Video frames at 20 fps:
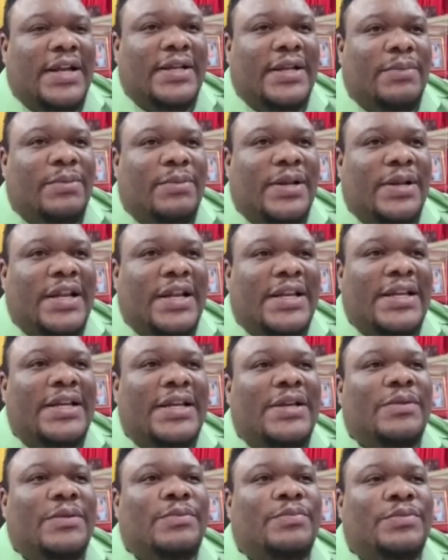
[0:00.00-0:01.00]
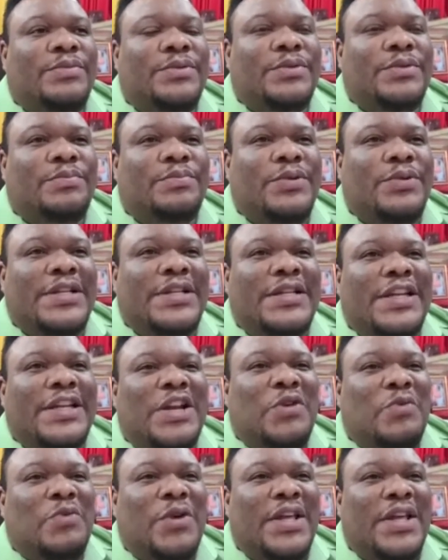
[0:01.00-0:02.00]
but they didn't put it in
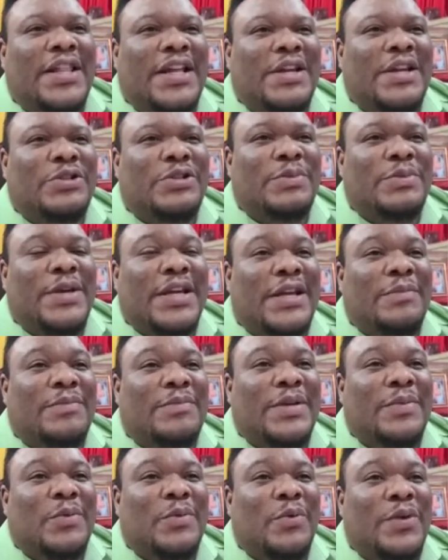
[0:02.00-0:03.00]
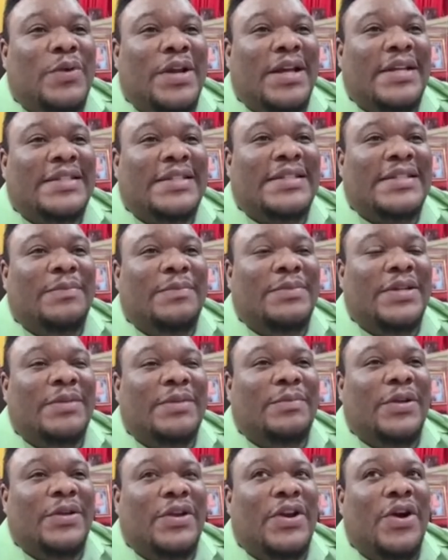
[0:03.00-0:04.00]
a way that the Jamaican people would accept it.
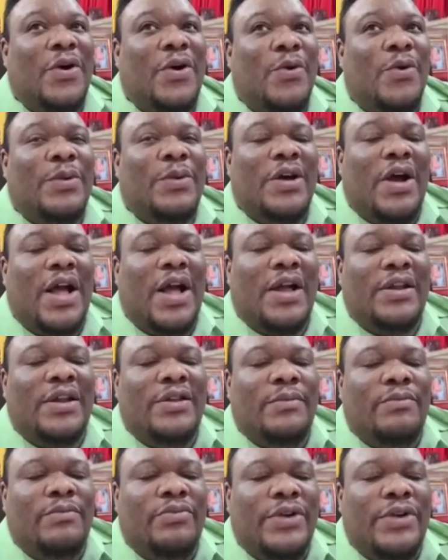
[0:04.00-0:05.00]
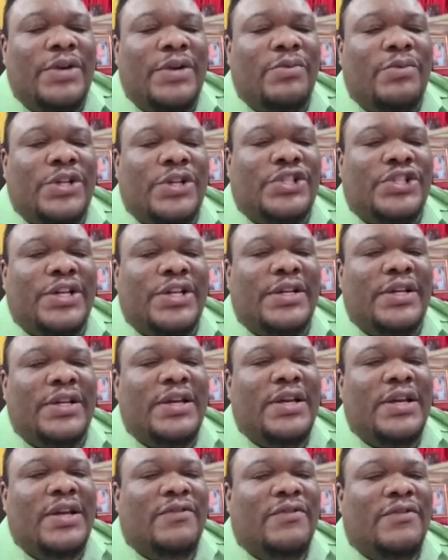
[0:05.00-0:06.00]
But now, with all the brainwashing
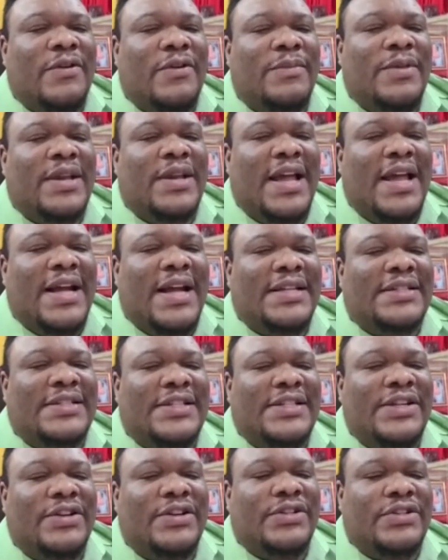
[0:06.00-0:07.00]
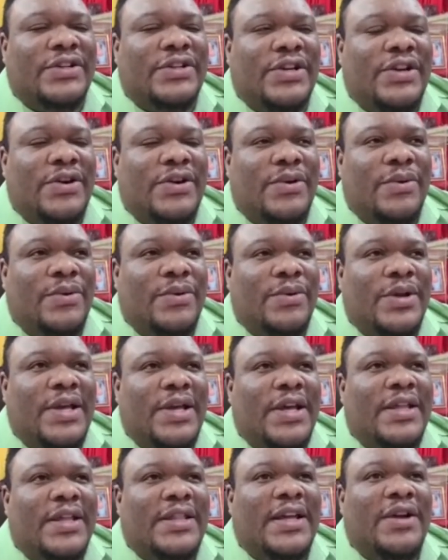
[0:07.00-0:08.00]
from the last year to now,
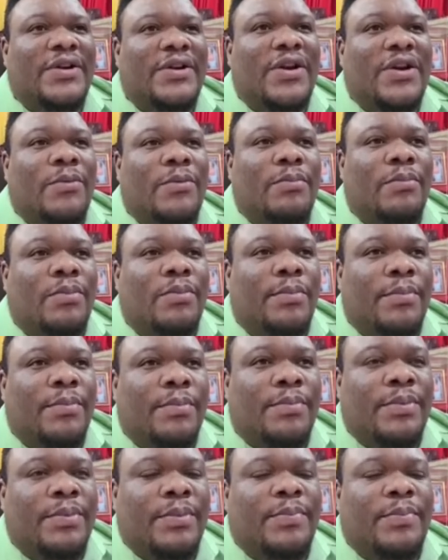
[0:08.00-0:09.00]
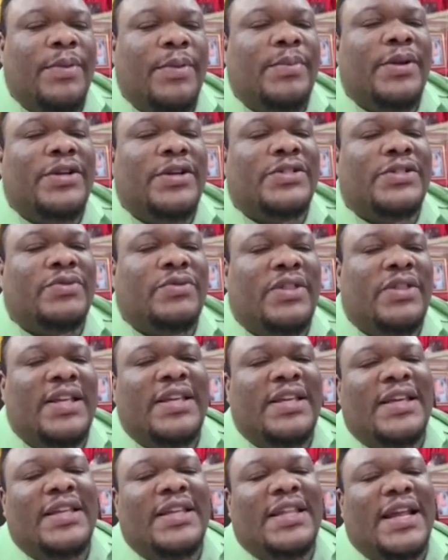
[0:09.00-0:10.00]
people are just
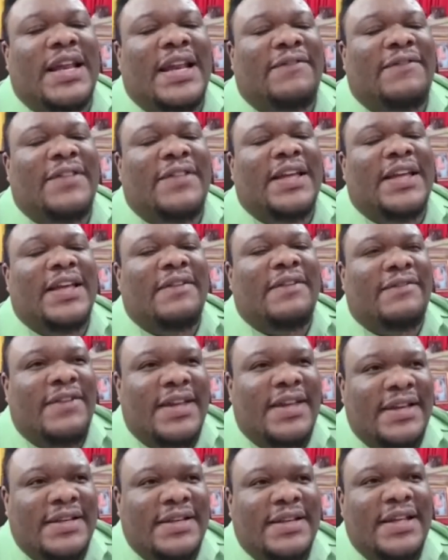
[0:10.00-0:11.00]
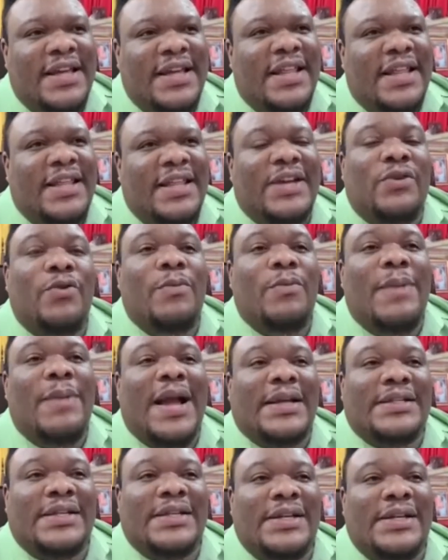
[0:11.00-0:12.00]
thinking that if they give in, they go
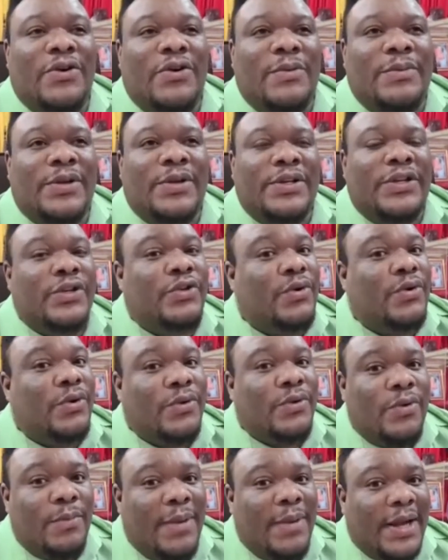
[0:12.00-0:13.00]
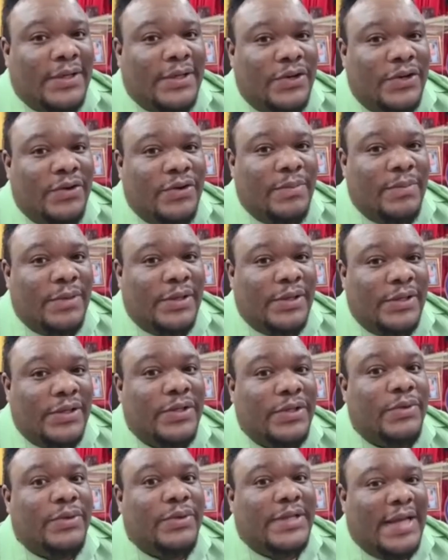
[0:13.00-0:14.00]
back to normal. You don't go back to normal,
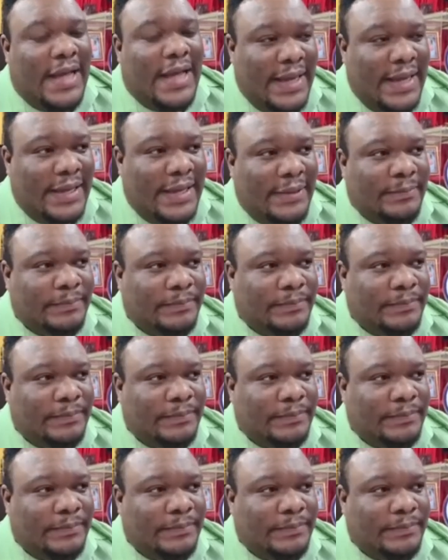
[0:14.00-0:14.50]
you die.